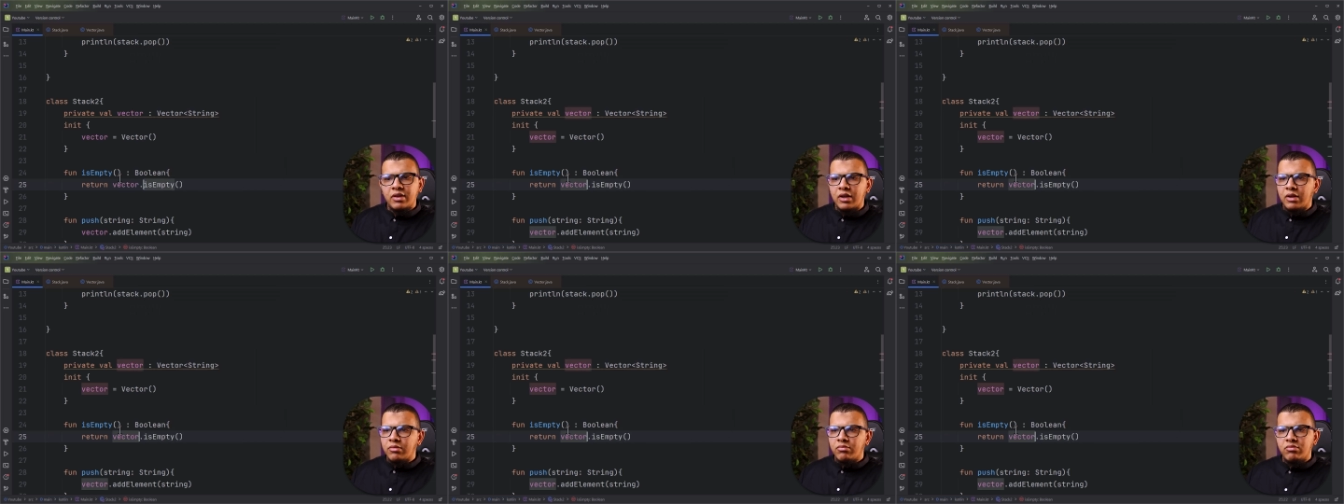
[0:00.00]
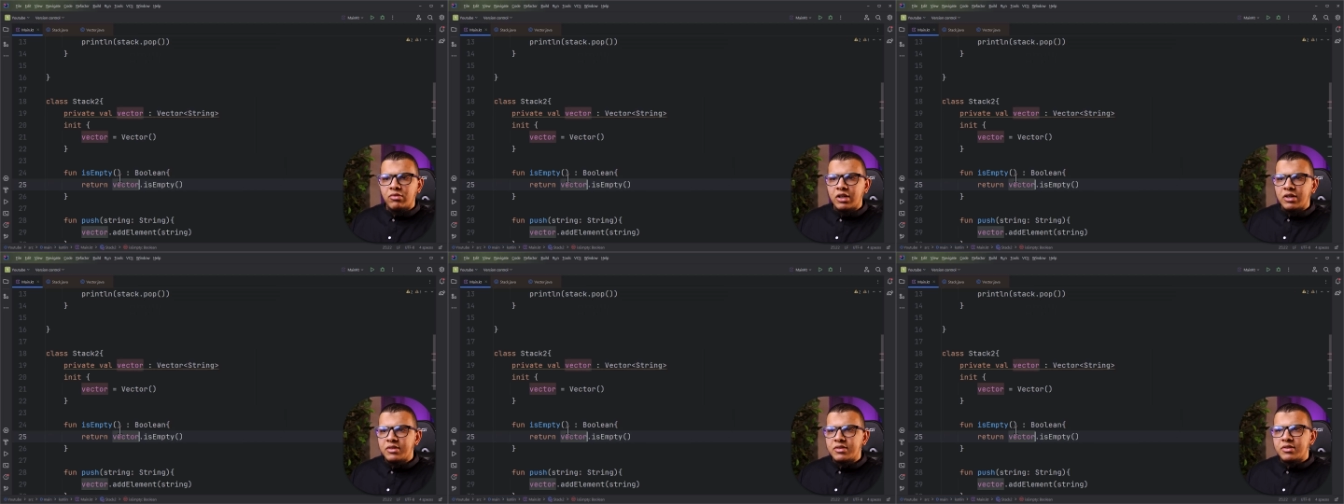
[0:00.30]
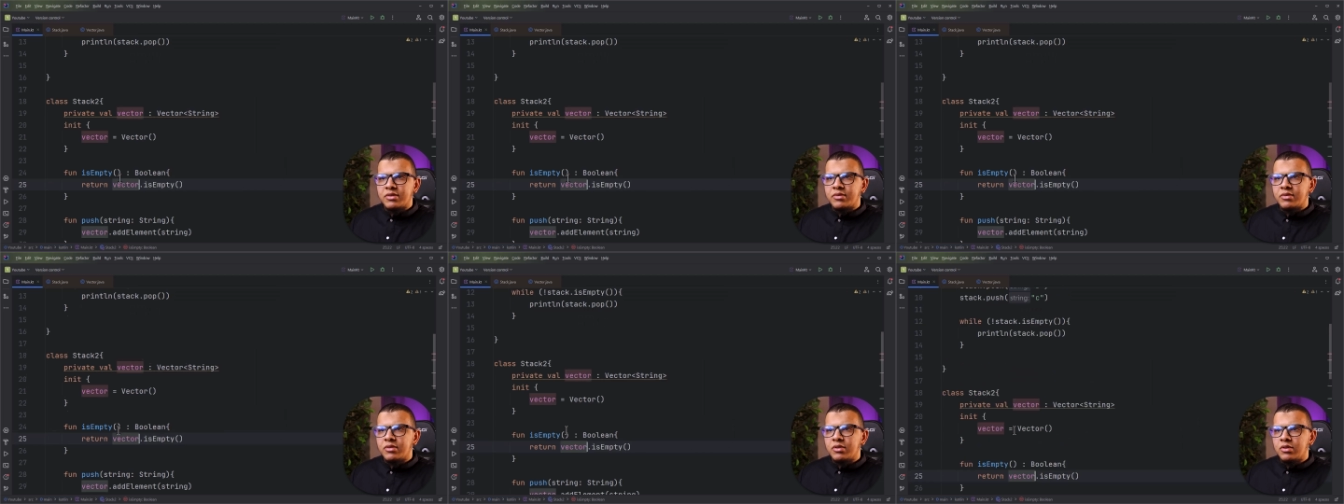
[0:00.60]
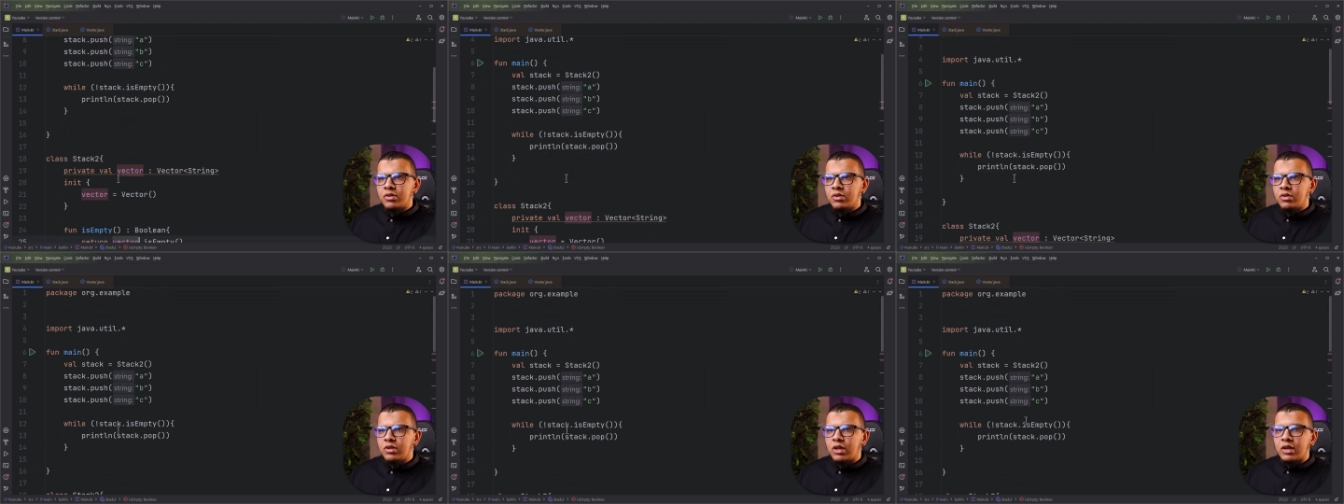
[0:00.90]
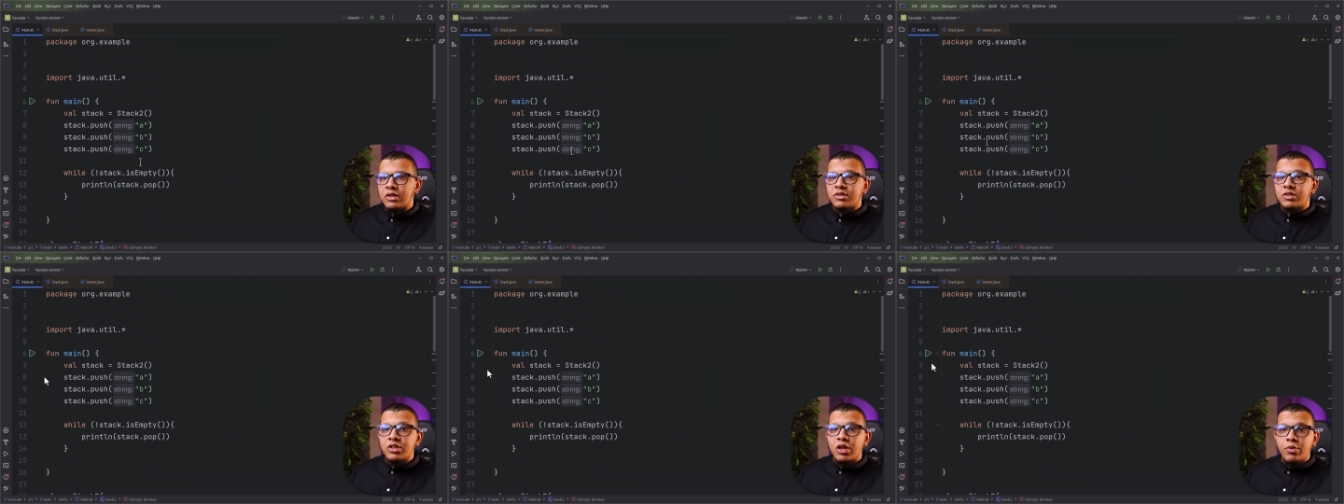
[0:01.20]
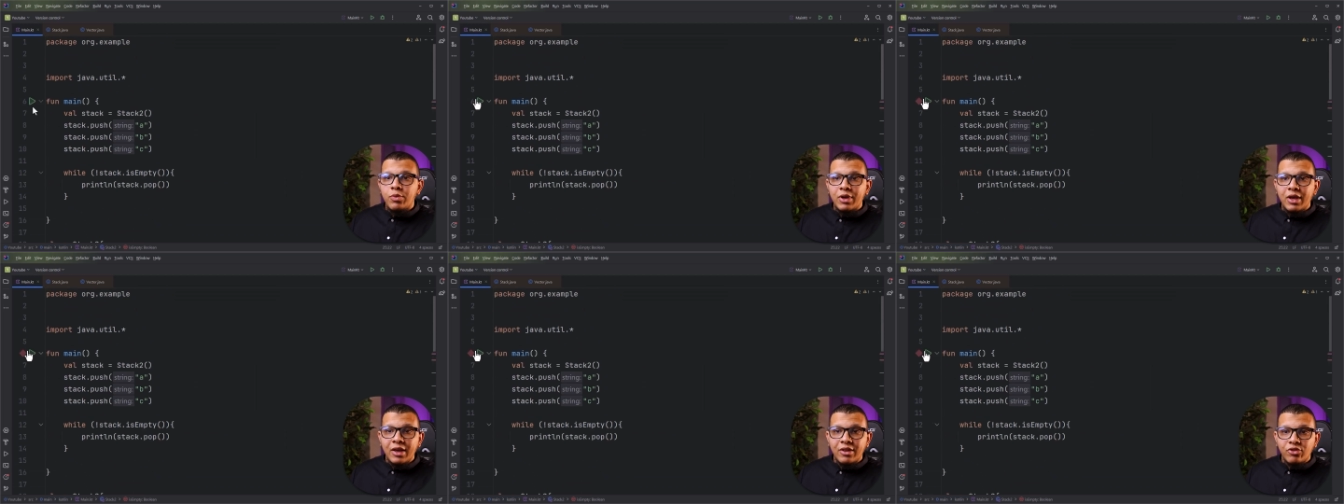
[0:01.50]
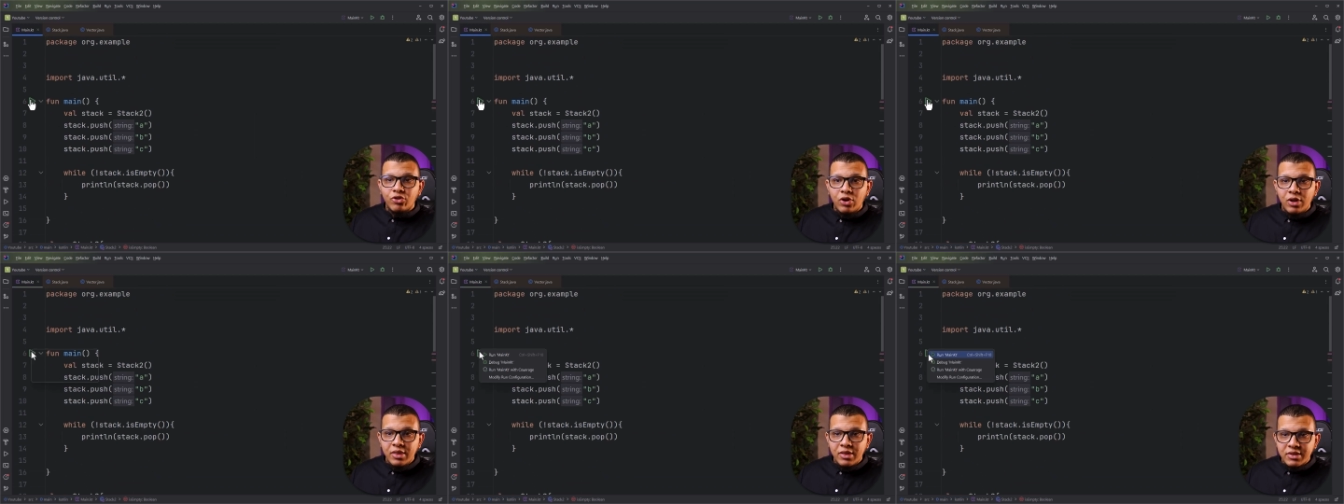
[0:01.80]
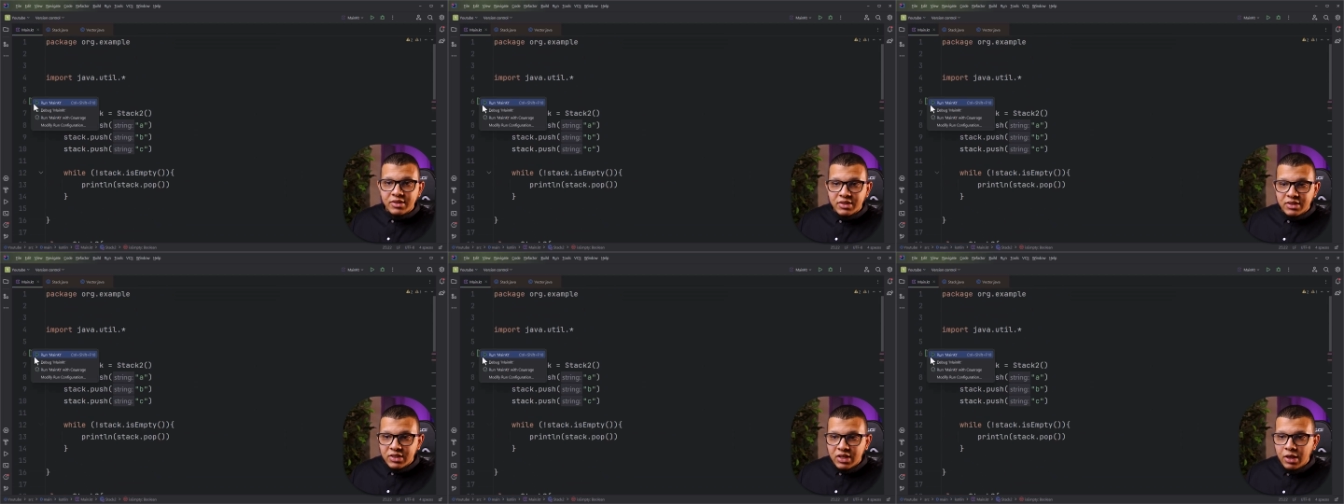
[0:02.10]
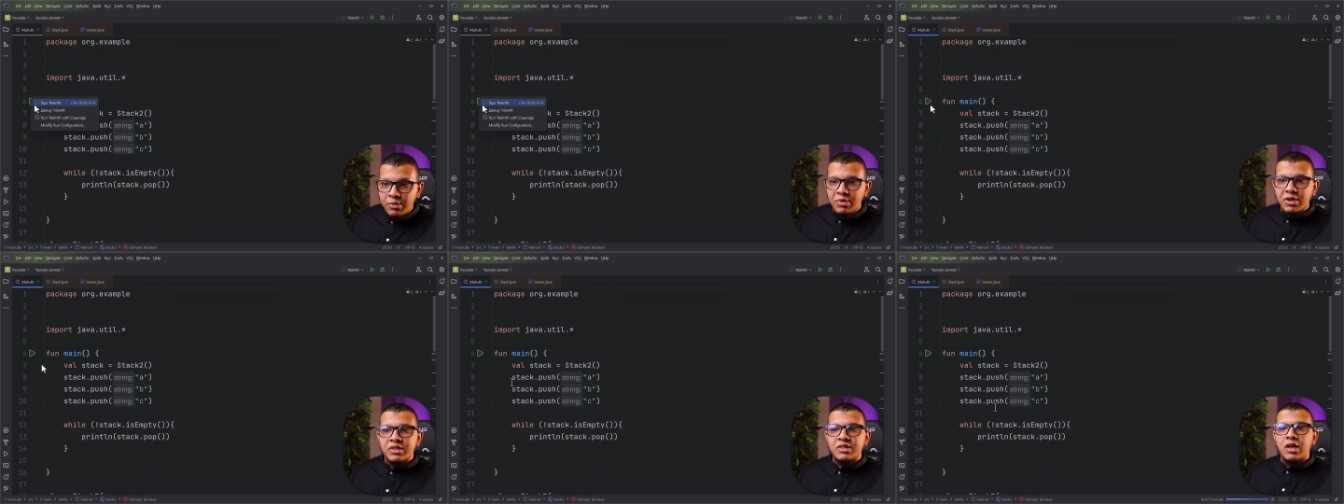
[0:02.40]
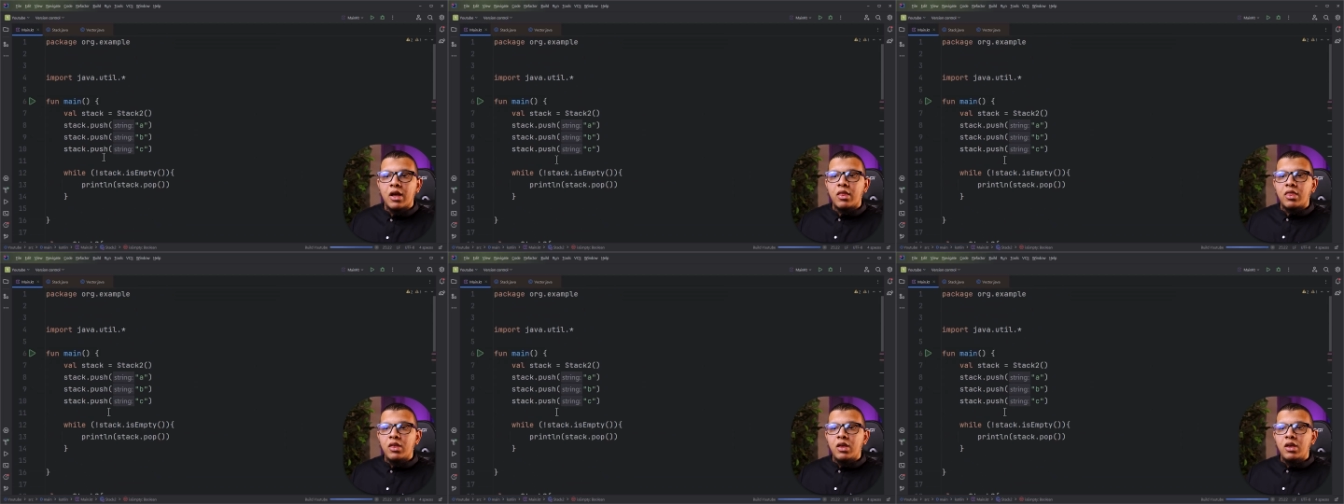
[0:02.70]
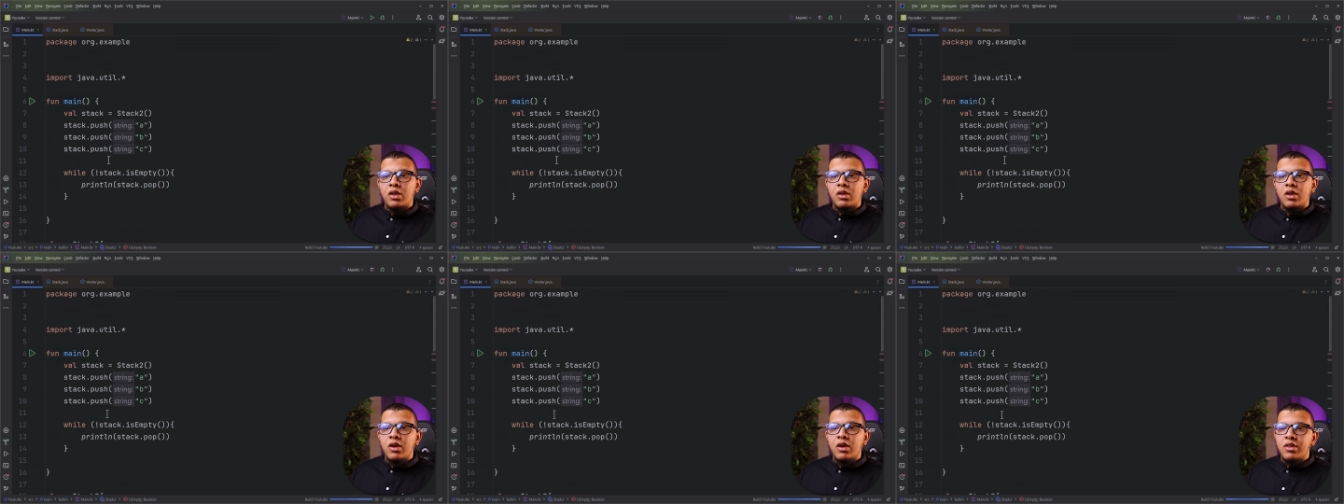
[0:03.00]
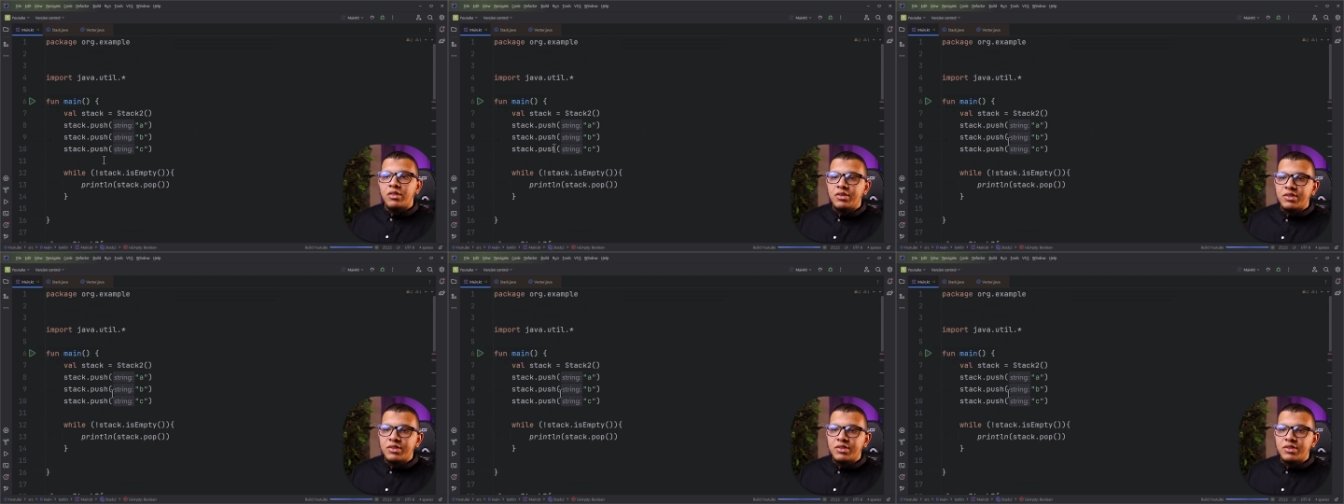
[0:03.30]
Yeah, nice, nice. Now we can run the same exact thing.